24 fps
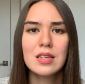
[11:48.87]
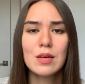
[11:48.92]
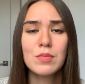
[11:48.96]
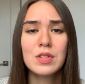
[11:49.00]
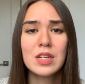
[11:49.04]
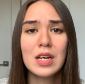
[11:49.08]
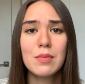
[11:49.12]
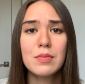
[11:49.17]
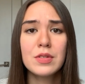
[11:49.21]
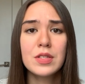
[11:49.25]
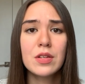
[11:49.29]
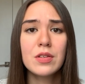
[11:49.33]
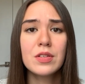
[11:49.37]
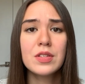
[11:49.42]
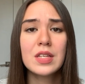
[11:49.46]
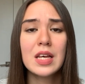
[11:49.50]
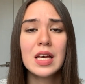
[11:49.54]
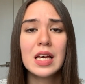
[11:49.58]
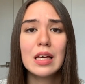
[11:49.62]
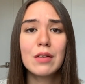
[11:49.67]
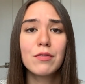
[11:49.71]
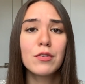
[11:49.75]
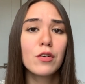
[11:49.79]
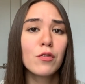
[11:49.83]
Sometimes they'll
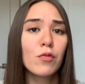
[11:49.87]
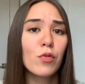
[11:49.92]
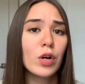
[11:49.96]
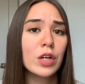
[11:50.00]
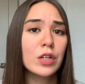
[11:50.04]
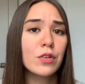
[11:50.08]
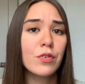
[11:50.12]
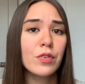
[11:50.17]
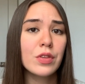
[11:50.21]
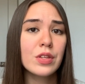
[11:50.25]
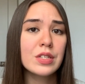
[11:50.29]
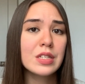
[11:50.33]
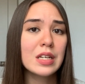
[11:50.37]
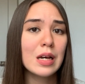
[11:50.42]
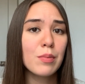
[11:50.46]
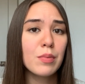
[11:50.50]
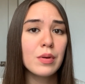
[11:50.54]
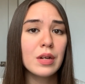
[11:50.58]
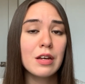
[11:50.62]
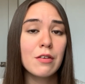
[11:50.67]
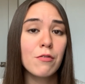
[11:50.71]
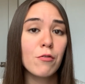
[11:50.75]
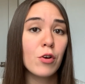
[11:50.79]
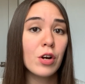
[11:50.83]
say, if you've worked for this
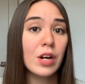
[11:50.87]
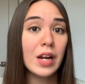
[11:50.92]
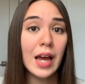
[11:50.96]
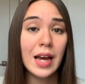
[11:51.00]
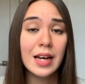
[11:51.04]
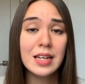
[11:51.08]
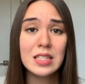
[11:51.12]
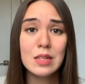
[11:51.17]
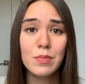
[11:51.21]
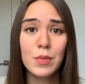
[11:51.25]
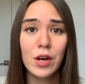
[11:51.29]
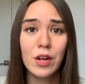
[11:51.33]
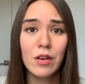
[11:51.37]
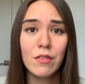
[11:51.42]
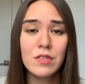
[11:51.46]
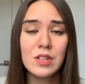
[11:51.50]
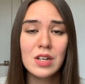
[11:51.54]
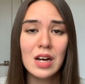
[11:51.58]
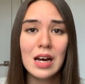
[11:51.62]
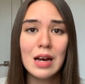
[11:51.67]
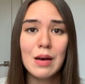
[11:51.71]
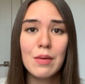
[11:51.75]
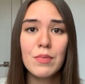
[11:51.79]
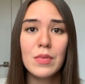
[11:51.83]
company for an X amount of
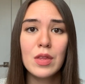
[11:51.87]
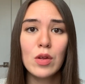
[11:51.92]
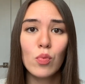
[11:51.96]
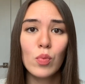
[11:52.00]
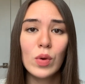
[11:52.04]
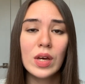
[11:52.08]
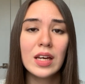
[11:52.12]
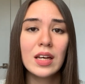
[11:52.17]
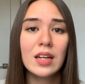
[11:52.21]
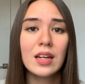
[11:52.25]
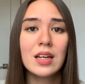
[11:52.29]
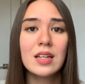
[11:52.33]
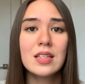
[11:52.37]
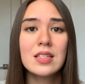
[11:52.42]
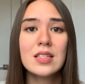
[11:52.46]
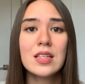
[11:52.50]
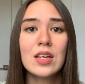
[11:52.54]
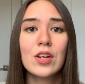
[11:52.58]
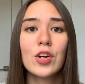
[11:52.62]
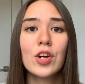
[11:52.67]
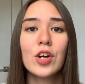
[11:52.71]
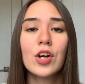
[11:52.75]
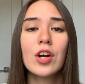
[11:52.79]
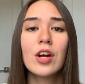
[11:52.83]
time, then we can
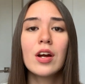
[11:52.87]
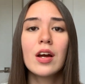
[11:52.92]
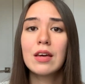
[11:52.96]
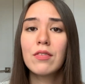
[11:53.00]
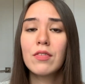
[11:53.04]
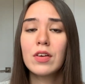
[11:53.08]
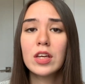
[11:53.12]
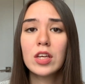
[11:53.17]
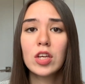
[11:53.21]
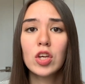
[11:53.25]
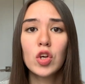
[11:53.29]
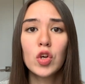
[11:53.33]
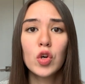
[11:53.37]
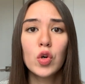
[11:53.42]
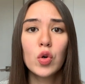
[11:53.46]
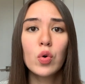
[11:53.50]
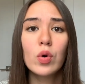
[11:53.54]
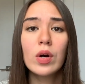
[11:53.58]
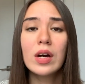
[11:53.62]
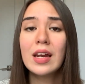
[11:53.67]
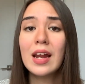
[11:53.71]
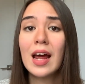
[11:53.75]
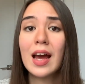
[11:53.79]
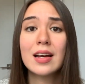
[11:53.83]
consider giving
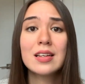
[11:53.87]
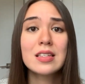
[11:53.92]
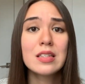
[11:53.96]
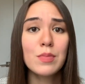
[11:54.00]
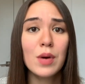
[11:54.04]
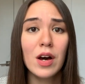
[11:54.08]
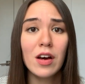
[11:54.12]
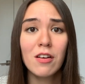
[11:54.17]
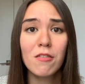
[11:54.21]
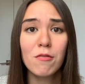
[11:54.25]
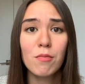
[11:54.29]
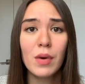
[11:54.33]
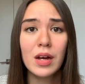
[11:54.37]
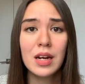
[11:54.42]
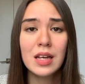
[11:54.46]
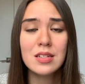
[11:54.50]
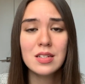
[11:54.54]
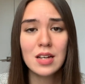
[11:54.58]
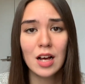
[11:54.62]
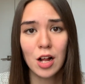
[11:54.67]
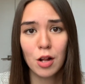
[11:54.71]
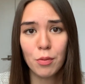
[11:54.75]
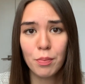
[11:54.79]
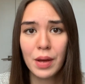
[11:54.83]
you an X amount of money
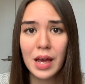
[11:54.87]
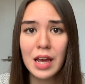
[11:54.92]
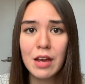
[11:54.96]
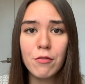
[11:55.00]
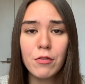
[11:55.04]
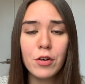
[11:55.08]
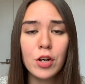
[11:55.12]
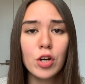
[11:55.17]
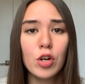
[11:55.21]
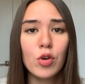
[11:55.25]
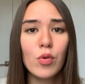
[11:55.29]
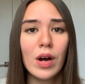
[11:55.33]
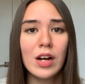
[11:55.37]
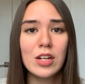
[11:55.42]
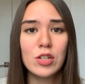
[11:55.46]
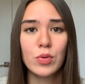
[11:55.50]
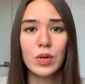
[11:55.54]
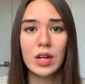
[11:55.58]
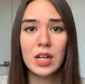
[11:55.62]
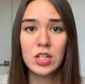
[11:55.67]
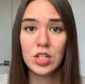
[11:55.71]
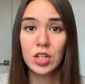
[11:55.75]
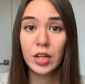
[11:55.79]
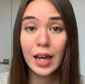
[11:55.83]
to help pay for your
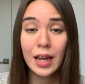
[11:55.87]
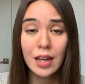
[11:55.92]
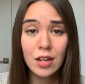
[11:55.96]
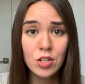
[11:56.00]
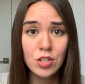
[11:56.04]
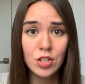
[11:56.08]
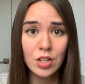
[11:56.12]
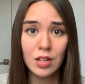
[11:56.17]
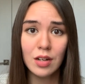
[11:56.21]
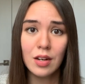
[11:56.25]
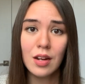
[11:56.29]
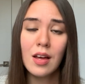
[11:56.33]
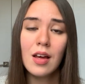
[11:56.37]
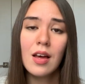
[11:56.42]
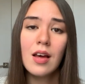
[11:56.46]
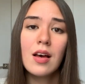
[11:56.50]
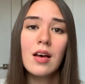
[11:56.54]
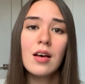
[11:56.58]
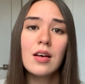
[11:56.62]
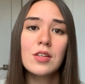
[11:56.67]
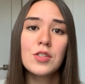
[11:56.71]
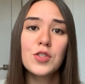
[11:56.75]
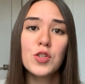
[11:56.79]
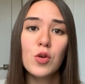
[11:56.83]
graduate education,
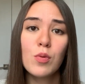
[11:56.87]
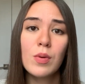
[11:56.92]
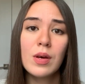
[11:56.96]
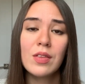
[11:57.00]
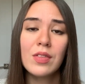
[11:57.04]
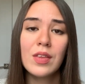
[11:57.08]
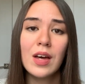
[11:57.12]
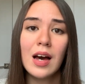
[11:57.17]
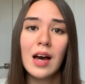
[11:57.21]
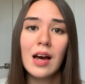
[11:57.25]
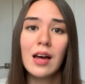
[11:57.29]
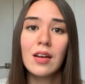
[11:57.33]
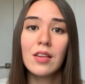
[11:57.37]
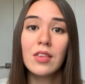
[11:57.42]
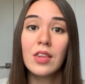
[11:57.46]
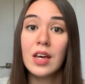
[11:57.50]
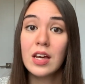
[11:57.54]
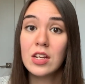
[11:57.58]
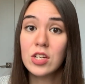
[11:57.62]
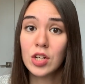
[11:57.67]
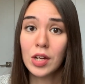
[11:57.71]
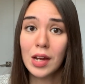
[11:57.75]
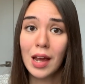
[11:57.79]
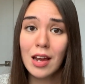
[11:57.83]
assuming that the
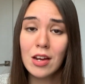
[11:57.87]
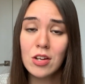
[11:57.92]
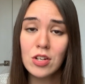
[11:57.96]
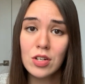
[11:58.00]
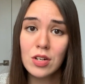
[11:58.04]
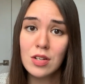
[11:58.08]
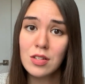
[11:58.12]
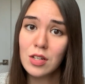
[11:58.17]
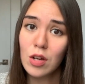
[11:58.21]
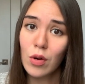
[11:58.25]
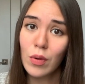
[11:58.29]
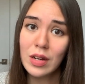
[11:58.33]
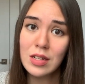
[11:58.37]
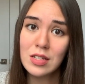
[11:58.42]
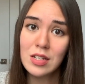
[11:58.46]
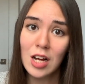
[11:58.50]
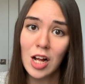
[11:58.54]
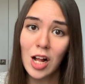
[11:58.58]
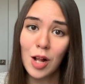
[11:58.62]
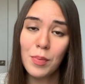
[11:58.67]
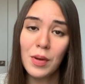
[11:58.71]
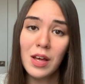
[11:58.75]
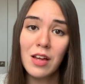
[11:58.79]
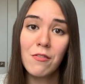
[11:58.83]
education is going to
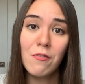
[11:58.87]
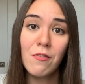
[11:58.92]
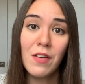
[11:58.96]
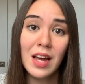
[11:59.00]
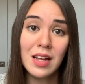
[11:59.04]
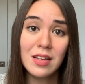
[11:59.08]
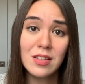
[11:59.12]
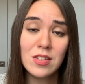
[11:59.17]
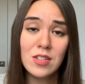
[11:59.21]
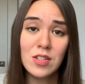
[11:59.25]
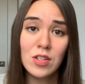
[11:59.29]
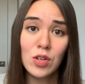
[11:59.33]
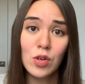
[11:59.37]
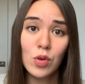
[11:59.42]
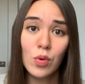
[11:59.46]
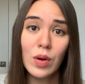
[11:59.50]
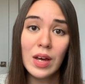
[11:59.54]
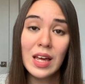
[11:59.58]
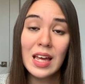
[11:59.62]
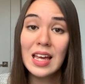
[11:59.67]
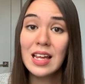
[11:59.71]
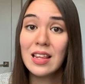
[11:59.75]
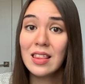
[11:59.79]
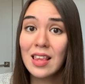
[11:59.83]
help advance you
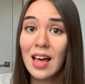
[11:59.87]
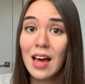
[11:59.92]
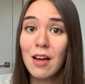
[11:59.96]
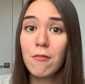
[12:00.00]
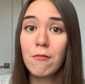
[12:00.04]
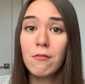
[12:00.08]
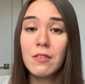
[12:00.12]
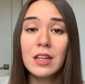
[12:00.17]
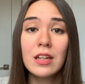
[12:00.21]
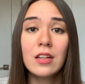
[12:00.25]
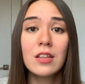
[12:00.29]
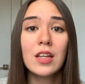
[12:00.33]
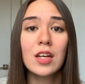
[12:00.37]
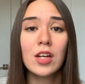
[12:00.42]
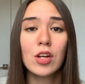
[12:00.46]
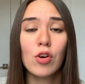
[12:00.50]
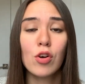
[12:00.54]
in that field that